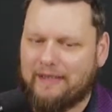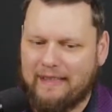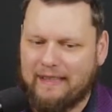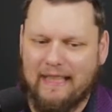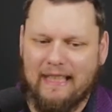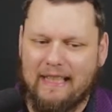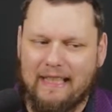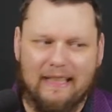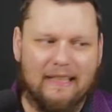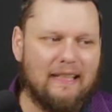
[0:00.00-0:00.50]

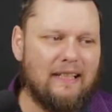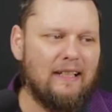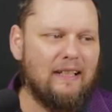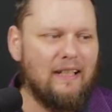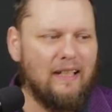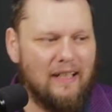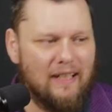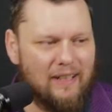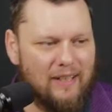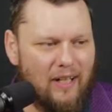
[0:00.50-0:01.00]
seen
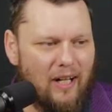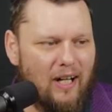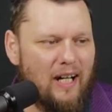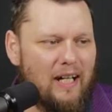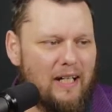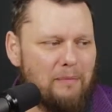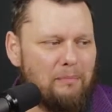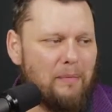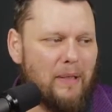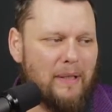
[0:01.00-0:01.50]

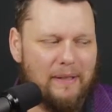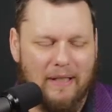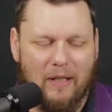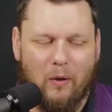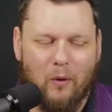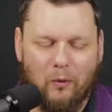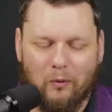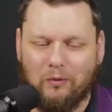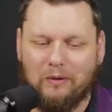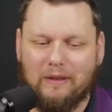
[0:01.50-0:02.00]
God, but
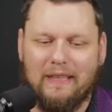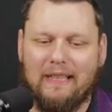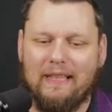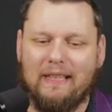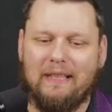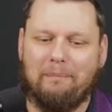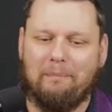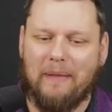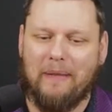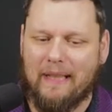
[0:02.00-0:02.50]
the
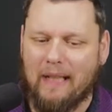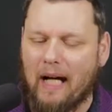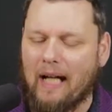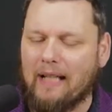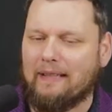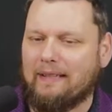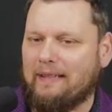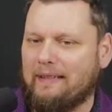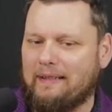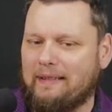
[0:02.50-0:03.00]
only
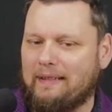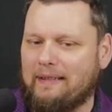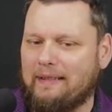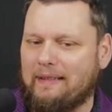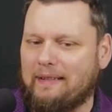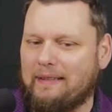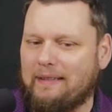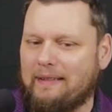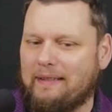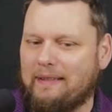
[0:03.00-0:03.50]
begotten
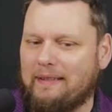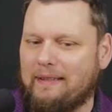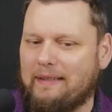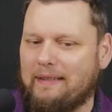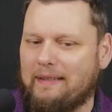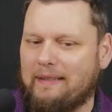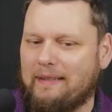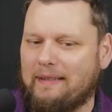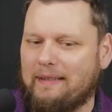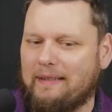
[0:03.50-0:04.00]
Son who
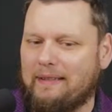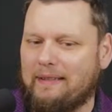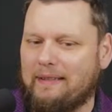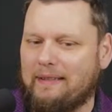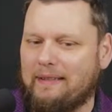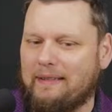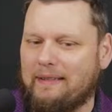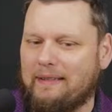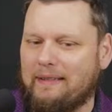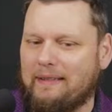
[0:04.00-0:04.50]
is in the
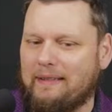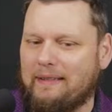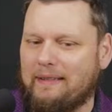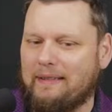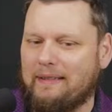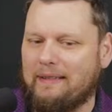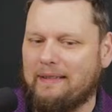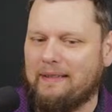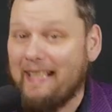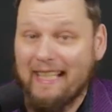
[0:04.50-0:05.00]
bosom of the
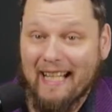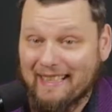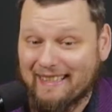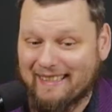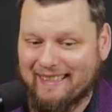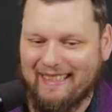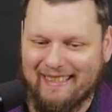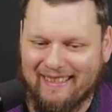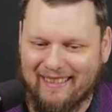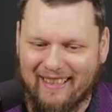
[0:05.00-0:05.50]
Father, he
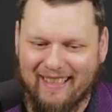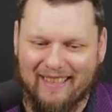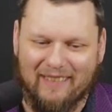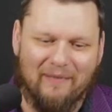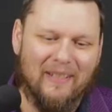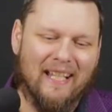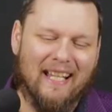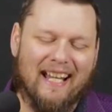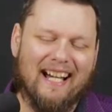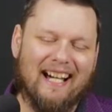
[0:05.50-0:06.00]
has seen God.
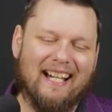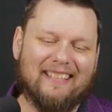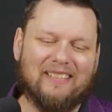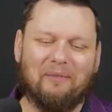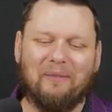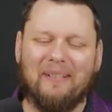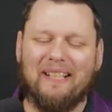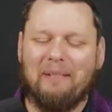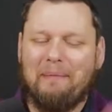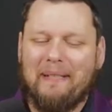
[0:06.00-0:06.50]

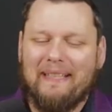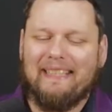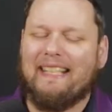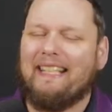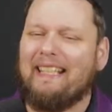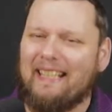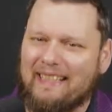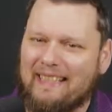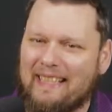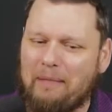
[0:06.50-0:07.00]
So we're going to be
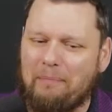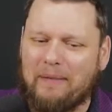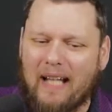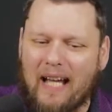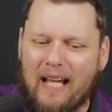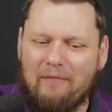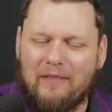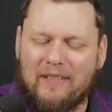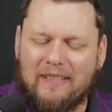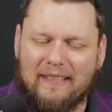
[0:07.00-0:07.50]
taking a deep
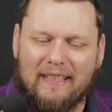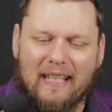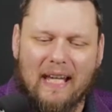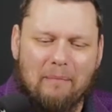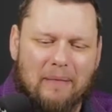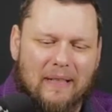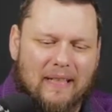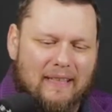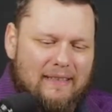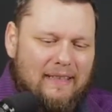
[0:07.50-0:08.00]
dive into
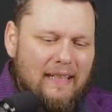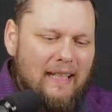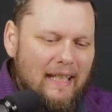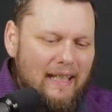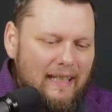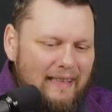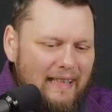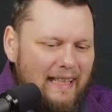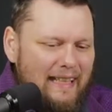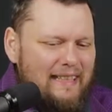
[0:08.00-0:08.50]
that because,
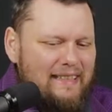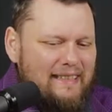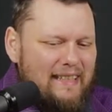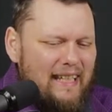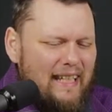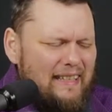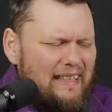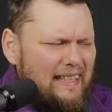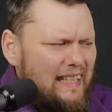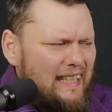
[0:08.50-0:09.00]
like I
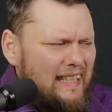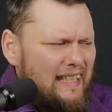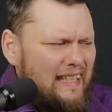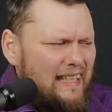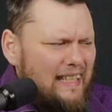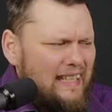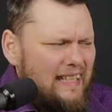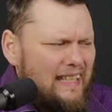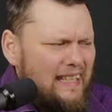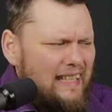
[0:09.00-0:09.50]
said, the
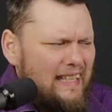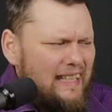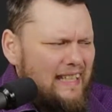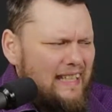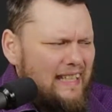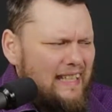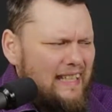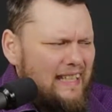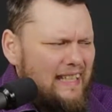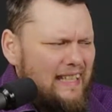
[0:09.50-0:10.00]
ESV did
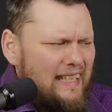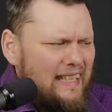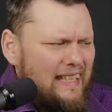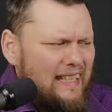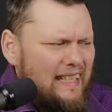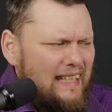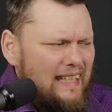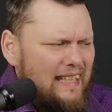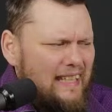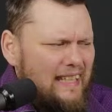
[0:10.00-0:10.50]
something that
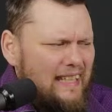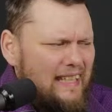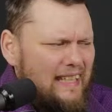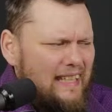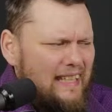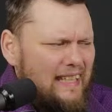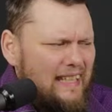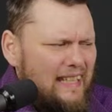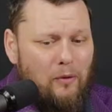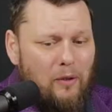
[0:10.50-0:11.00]
I haven't
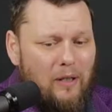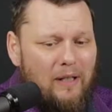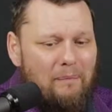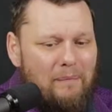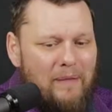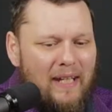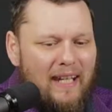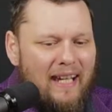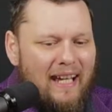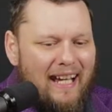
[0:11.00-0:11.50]
seen
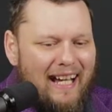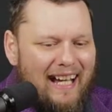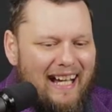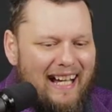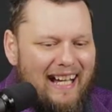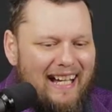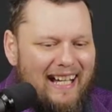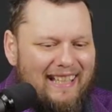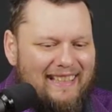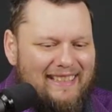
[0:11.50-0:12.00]
before.
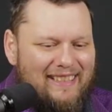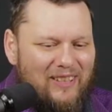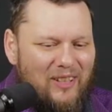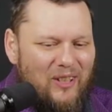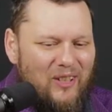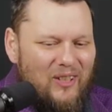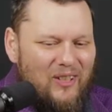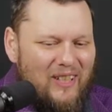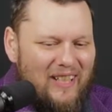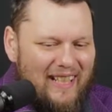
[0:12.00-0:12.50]

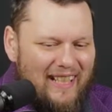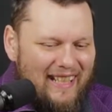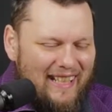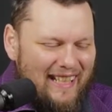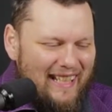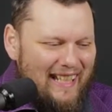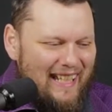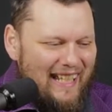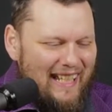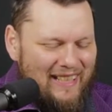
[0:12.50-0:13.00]

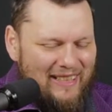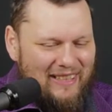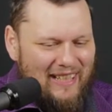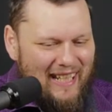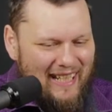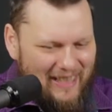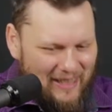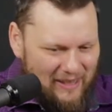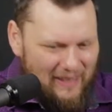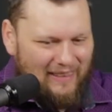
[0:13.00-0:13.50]
And
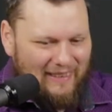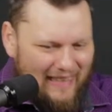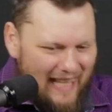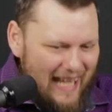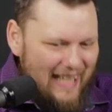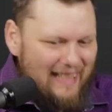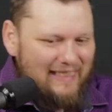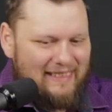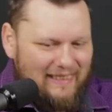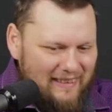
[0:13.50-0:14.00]
in the
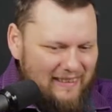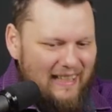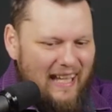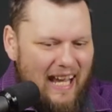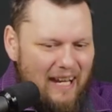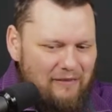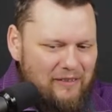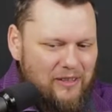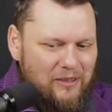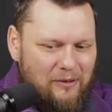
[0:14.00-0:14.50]
last
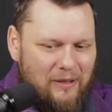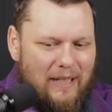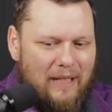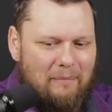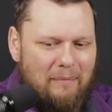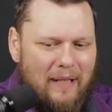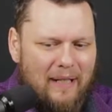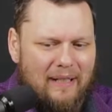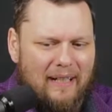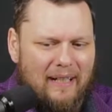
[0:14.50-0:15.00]
live
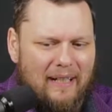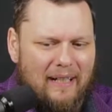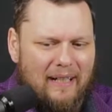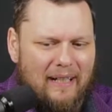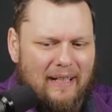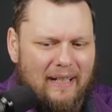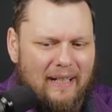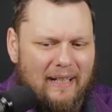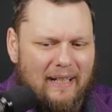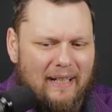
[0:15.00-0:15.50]
stream,
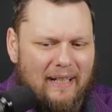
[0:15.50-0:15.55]
I